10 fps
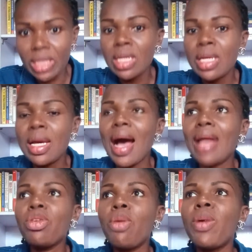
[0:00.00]
And
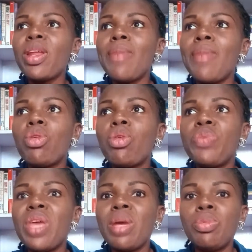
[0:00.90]
your body might not
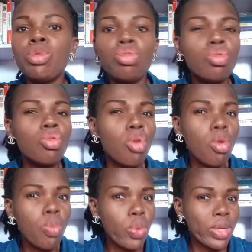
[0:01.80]
be able to
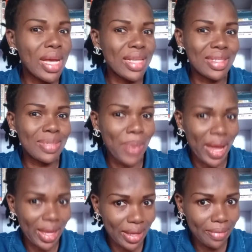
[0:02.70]
cope with that
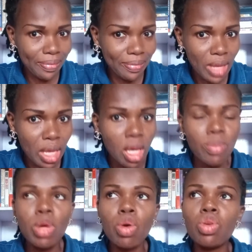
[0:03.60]
spike,
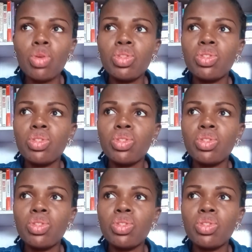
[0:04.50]
because